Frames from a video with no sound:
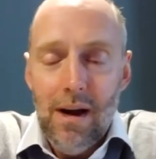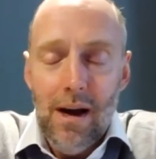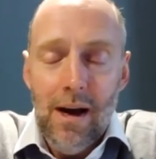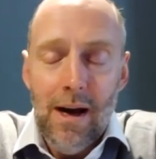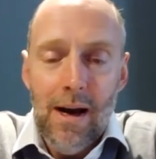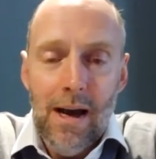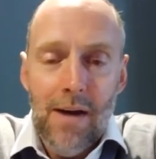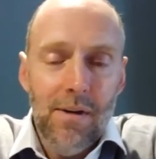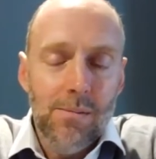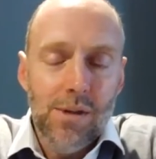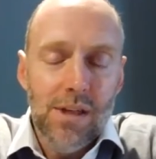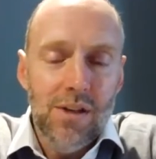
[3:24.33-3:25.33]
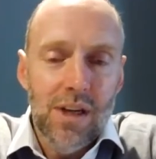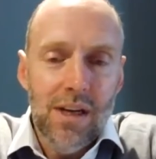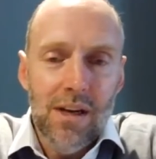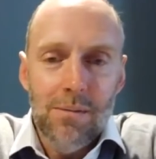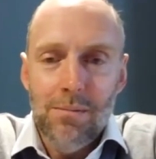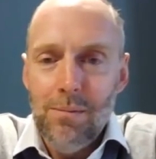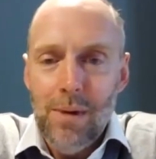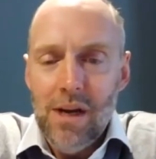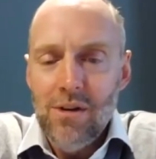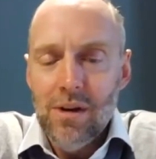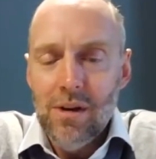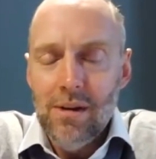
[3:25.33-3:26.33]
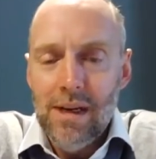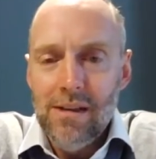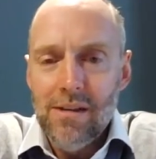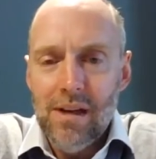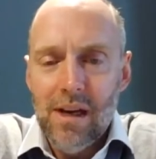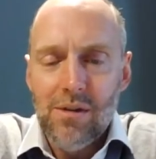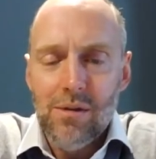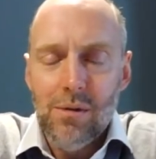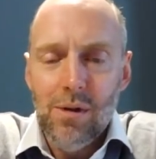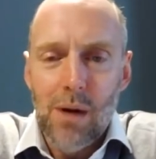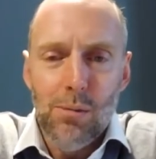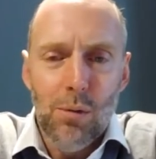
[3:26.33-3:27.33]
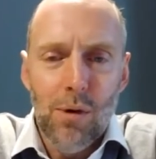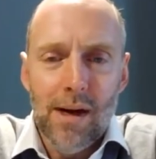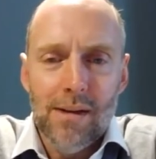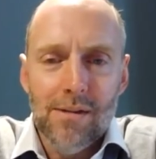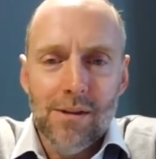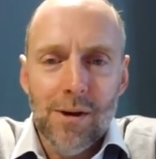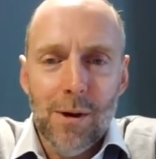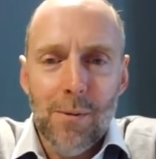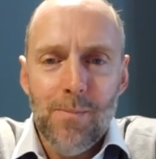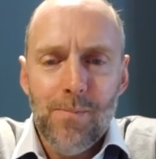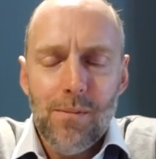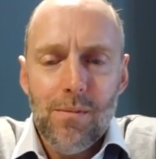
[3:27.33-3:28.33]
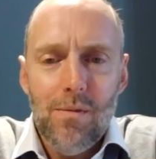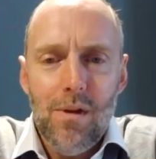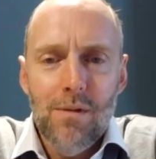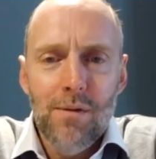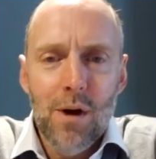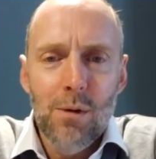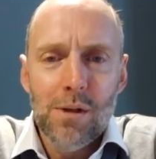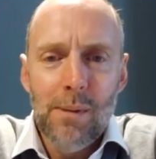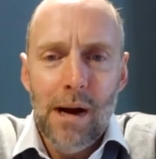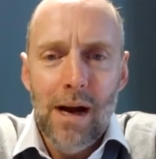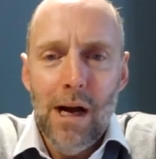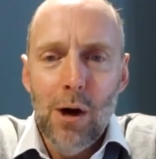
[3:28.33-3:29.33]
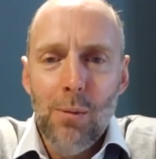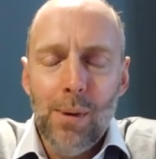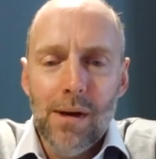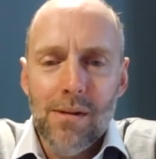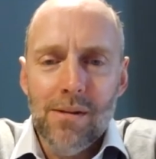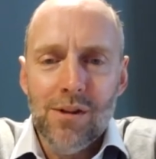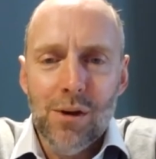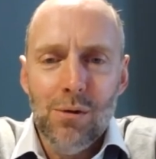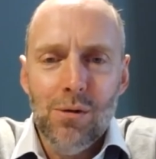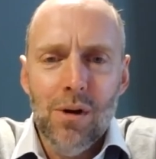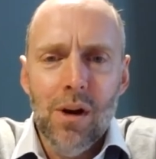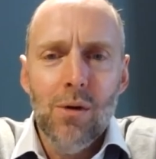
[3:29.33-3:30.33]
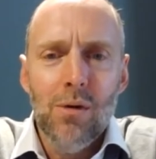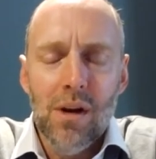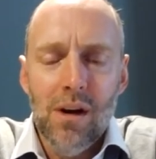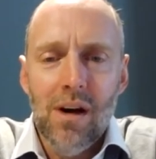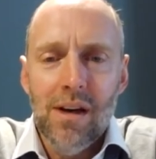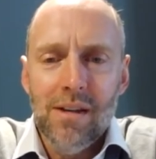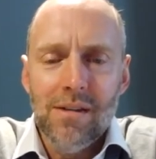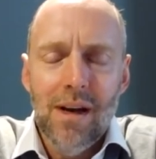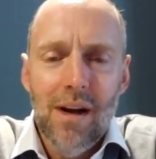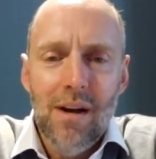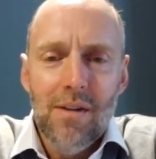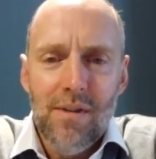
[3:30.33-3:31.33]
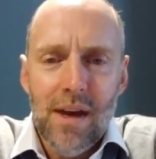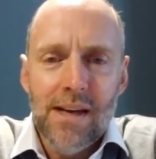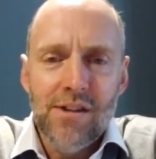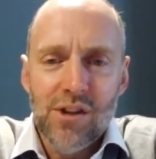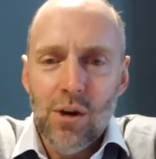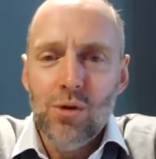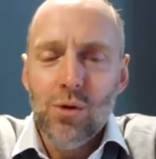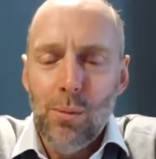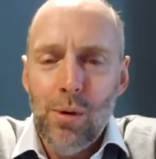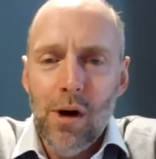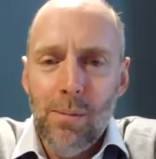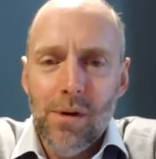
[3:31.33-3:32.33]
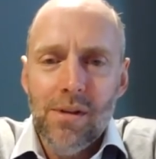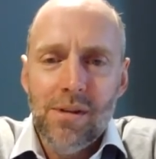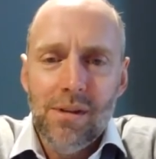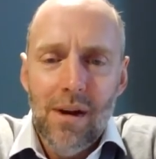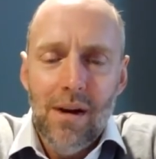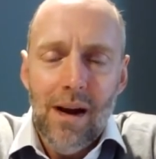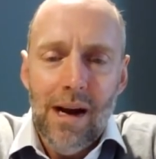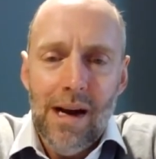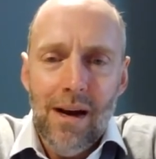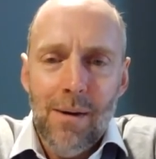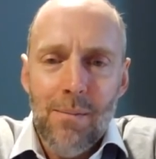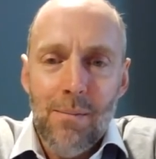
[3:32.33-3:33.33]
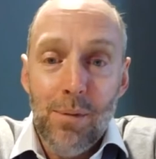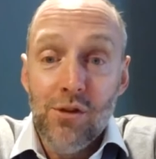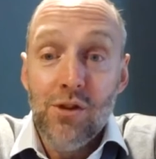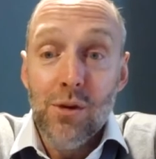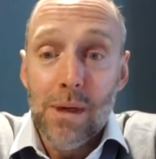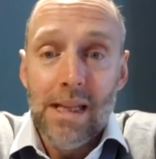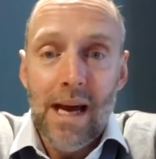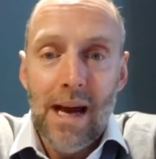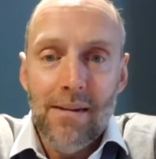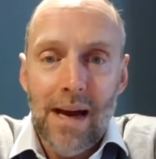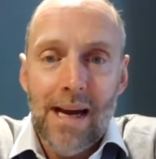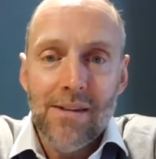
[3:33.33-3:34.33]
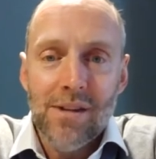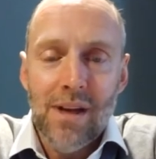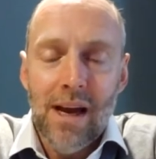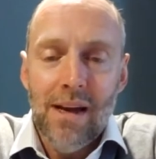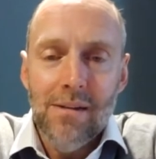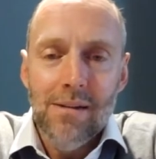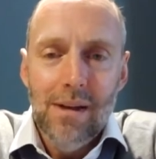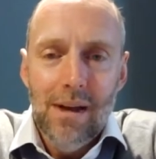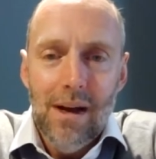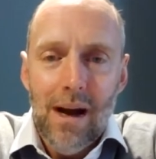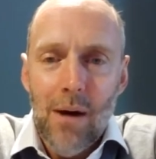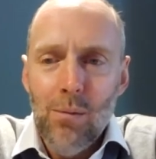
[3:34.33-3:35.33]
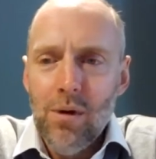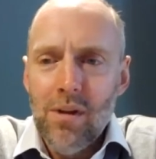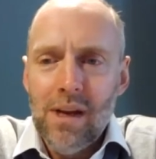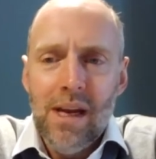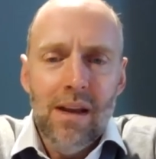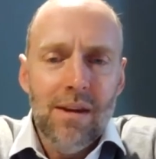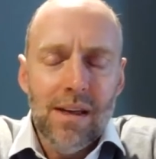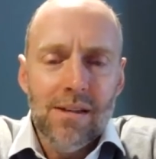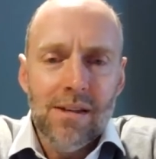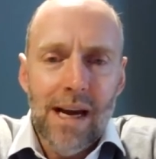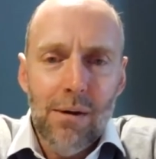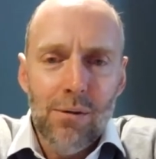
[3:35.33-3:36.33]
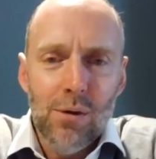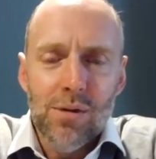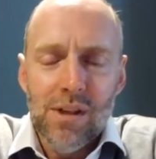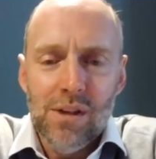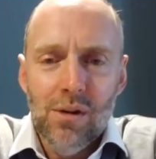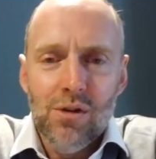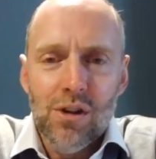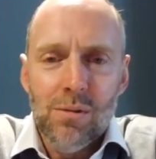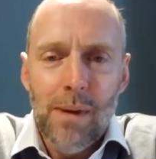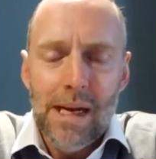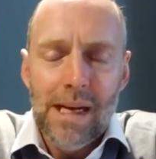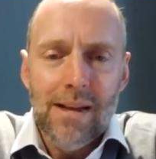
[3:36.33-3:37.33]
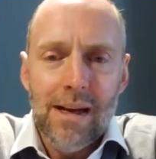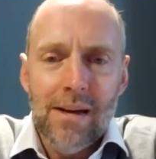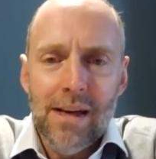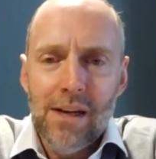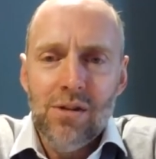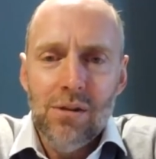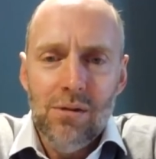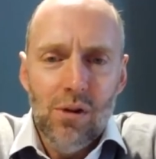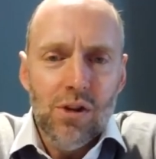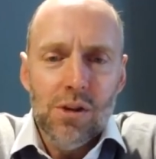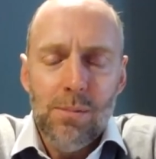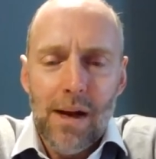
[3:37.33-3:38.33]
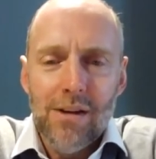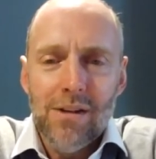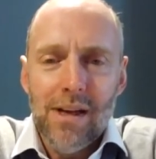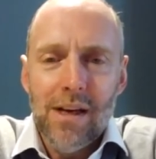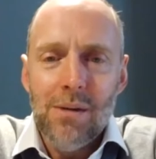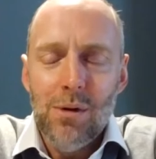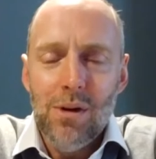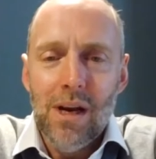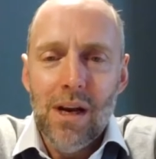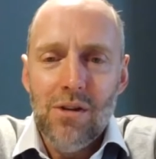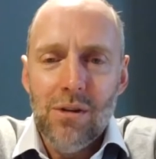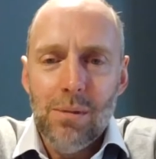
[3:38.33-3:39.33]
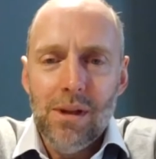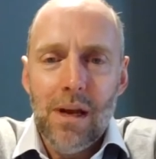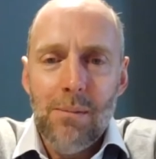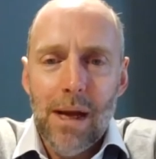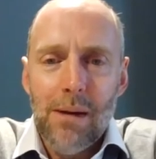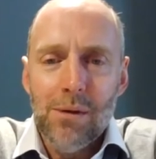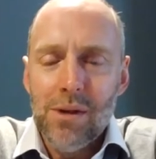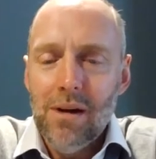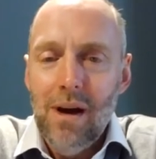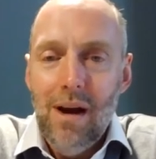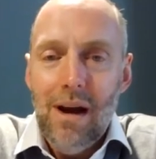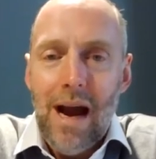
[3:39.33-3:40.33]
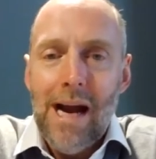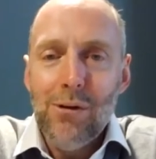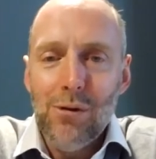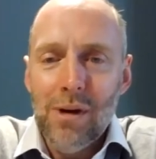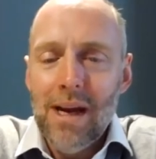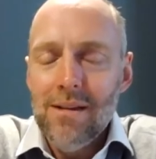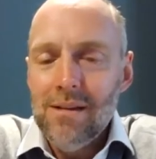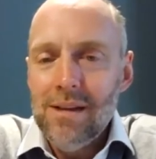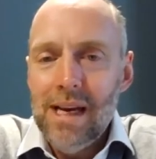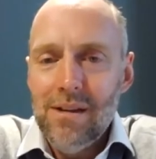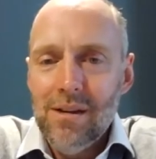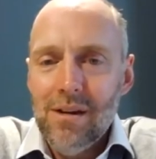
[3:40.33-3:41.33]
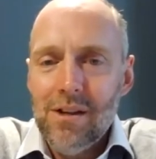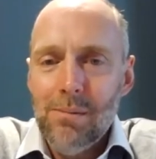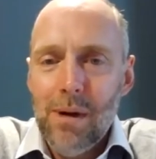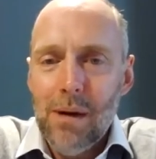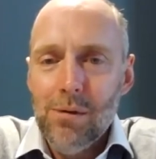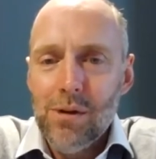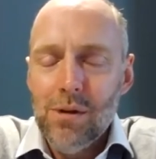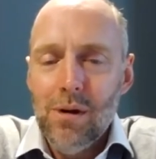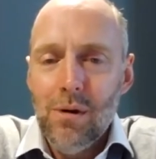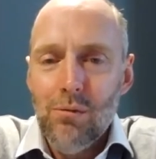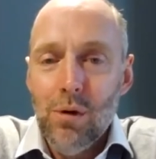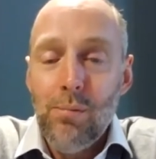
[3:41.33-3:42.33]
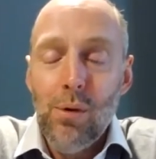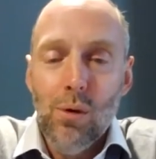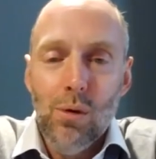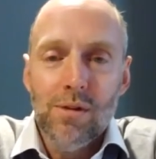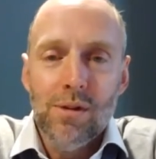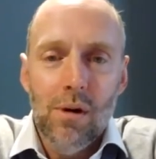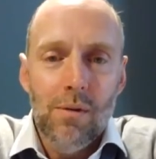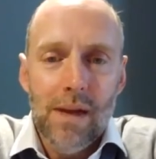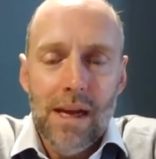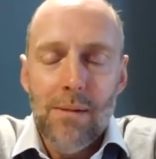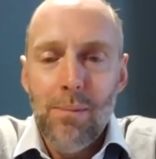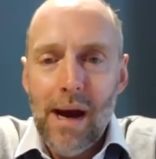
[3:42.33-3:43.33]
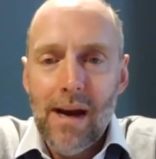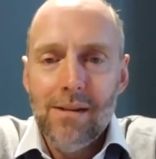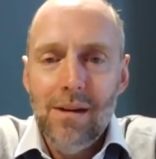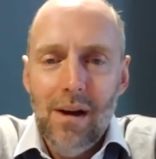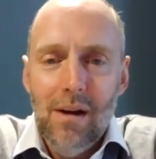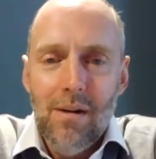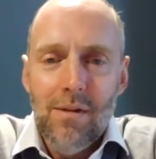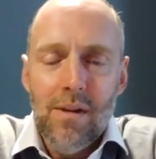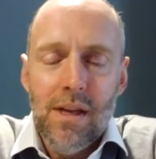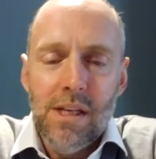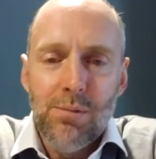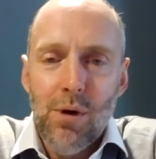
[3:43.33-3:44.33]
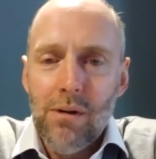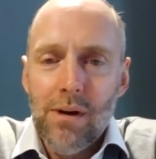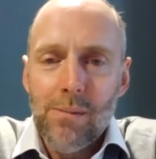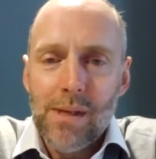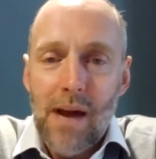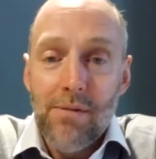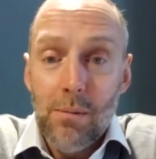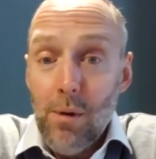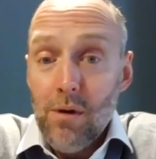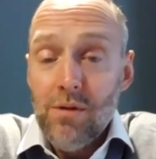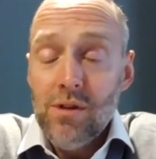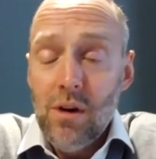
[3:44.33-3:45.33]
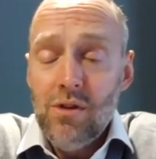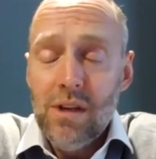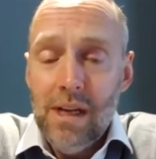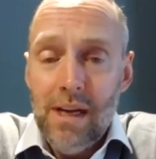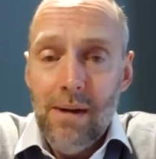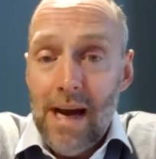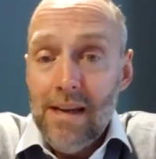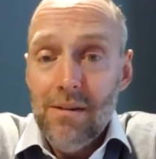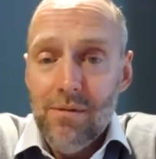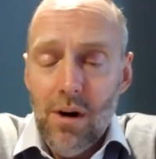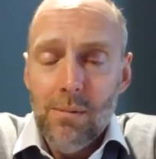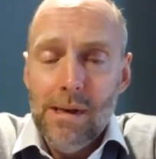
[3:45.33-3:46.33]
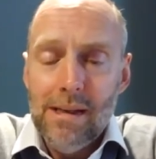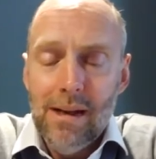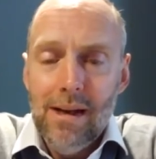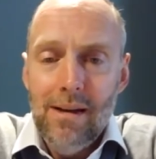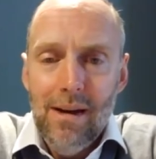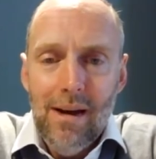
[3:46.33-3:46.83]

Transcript: Uh, F M C G and major international global brands. So very much about helping to localize their social purpose, um, but doing that at scale. And one of the key things now, of course, is not just making that connection, not just managing that communication, but then being able to aggregate the data to be able to report on the impact that these programs are having, both socially and environmentally.